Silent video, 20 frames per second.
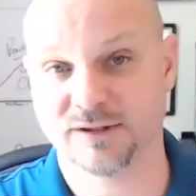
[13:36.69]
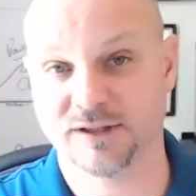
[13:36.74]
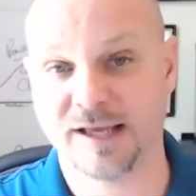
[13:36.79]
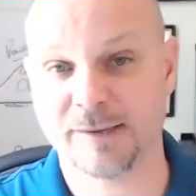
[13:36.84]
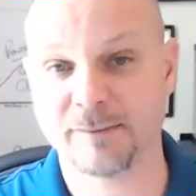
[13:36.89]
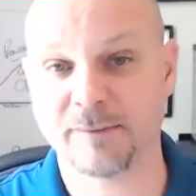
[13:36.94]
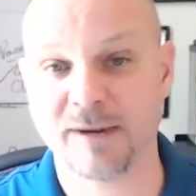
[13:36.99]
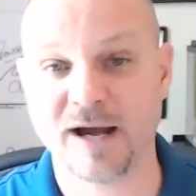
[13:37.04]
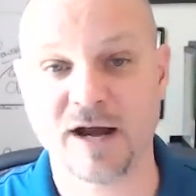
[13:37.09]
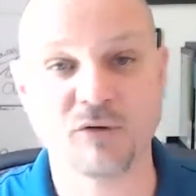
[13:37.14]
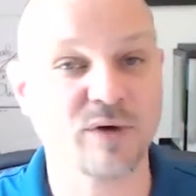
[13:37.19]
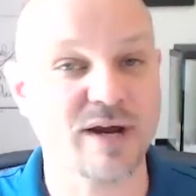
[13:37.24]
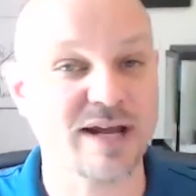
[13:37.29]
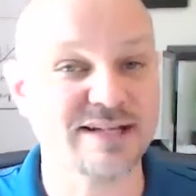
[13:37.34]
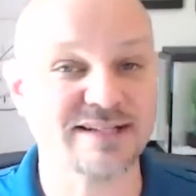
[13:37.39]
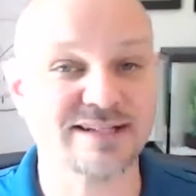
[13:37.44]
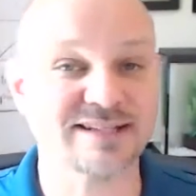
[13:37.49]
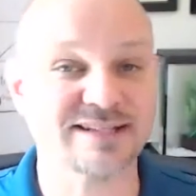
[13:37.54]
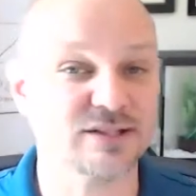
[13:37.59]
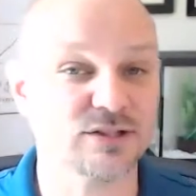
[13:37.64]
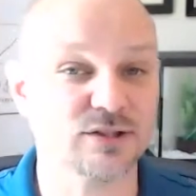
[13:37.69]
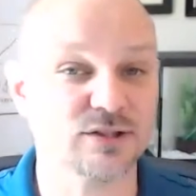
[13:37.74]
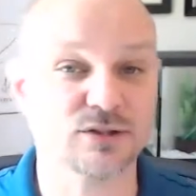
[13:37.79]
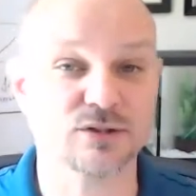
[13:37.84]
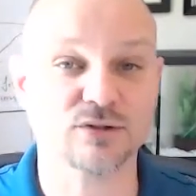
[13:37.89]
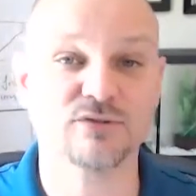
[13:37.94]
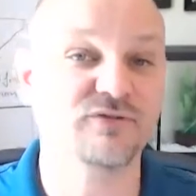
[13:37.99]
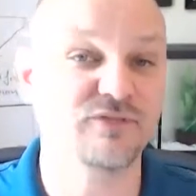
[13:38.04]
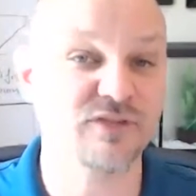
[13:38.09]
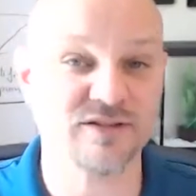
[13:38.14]
And by raising it to
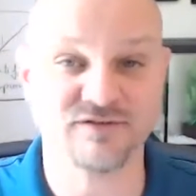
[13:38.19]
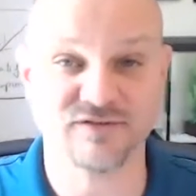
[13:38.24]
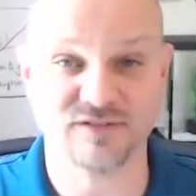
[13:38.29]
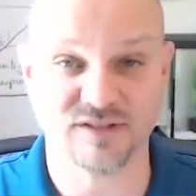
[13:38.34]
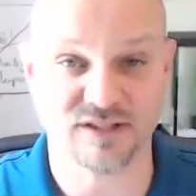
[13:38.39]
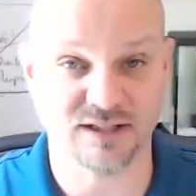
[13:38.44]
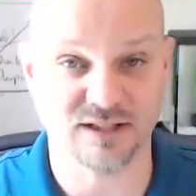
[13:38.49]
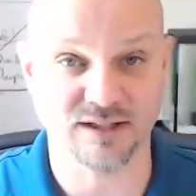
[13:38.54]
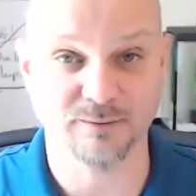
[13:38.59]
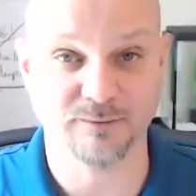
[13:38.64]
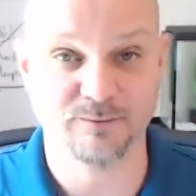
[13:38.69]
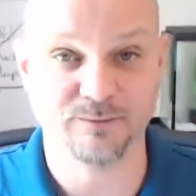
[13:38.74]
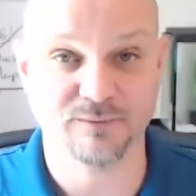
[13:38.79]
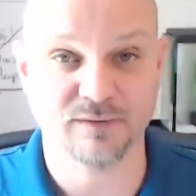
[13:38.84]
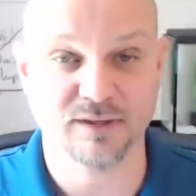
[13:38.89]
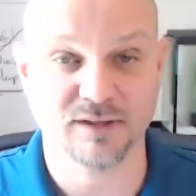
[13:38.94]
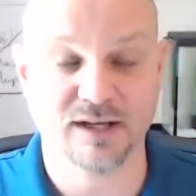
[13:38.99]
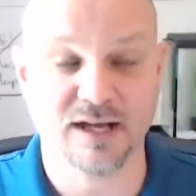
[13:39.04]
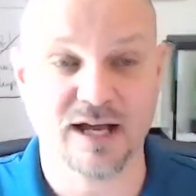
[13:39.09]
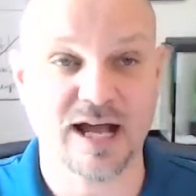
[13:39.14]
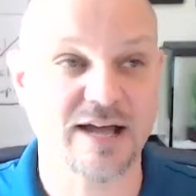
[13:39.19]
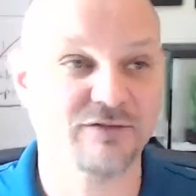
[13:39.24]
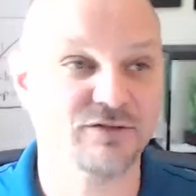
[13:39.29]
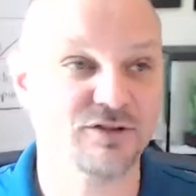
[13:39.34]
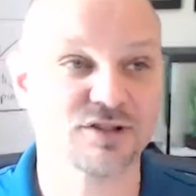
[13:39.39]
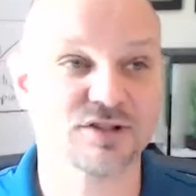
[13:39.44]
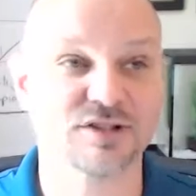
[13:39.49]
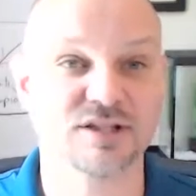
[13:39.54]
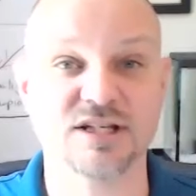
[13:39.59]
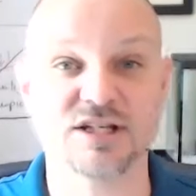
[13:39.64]
250, I have
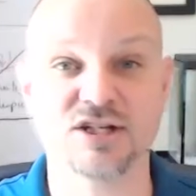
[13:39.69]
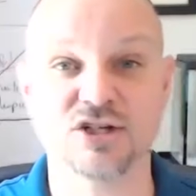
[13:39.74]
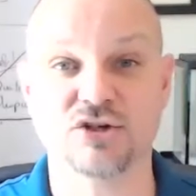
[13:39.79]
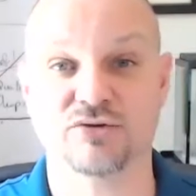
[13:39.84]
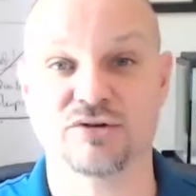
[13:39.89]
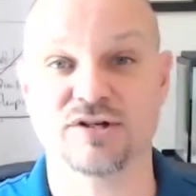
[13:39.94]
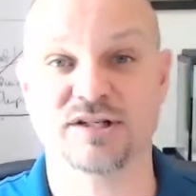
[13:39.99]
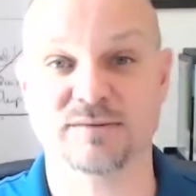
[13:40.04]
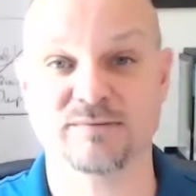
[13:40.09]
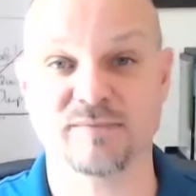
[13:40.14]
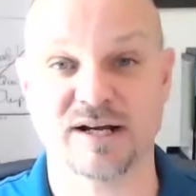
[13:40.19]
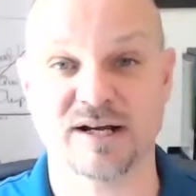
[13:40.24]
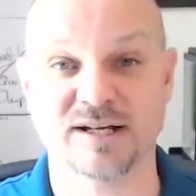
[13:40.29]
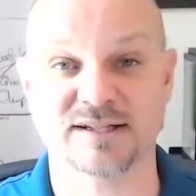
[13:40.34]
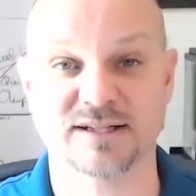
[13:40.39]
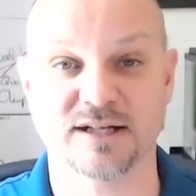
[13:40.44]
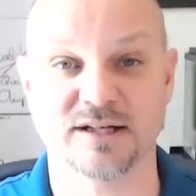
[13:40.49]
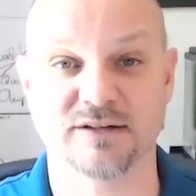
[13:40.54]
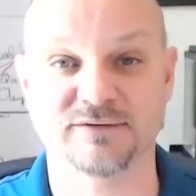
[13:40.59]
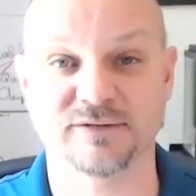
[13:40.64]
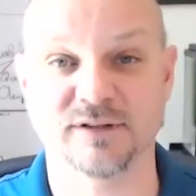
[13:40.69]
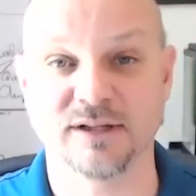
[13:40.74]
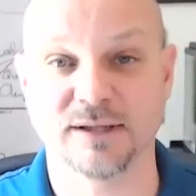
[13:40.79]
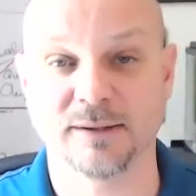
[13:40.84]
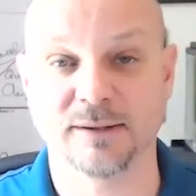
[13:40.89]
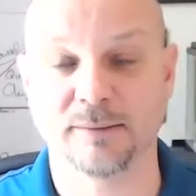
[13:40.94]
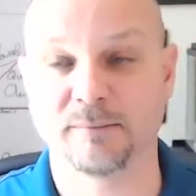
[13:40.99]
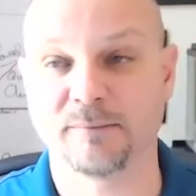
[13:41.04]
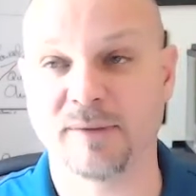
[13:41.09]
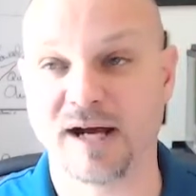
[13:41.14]
just increased myself
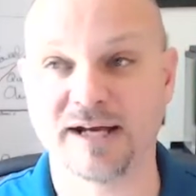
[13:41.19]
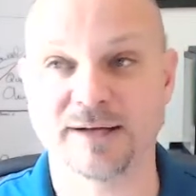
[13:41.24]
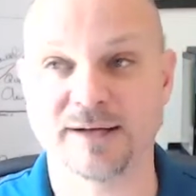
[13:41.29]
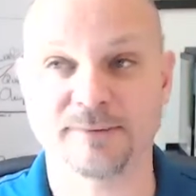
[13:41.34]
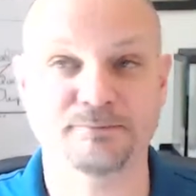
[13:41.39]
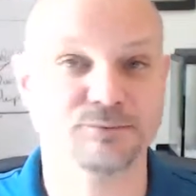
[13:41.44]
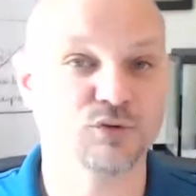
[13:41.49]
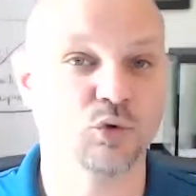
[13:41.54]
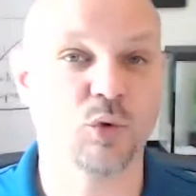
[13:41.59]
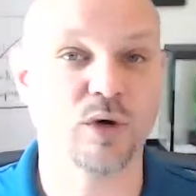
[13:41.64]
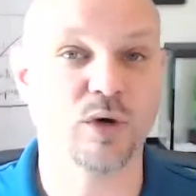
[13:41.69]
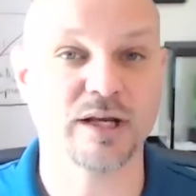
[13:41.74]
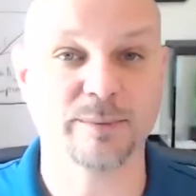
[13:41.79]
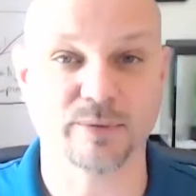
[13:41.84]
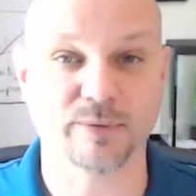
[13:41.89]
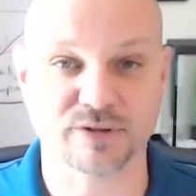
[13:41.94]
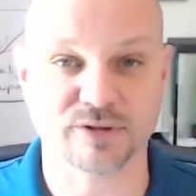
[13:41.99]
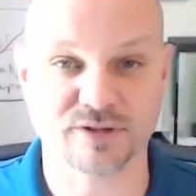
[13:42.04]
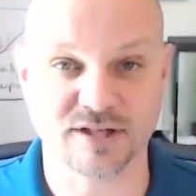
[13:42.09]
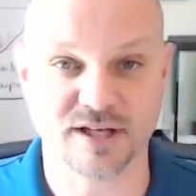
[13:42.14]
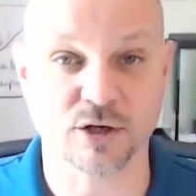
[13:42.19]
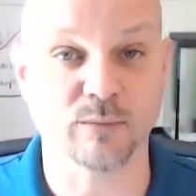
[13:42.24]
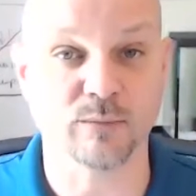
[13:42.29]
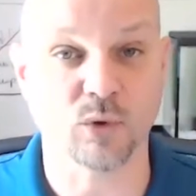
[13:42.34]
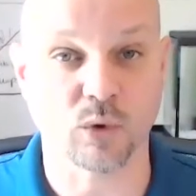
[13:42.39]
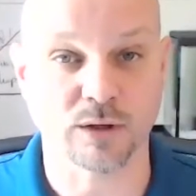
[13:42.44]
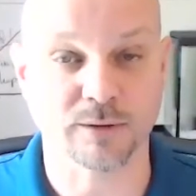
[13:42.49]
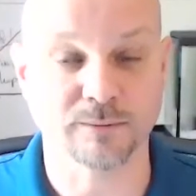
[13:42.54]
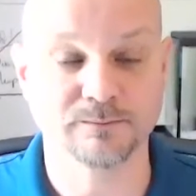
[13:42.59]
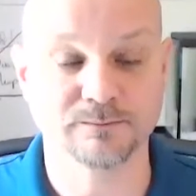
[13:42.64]
by 20% or
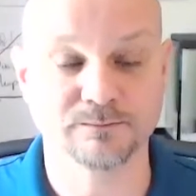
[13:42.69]
more,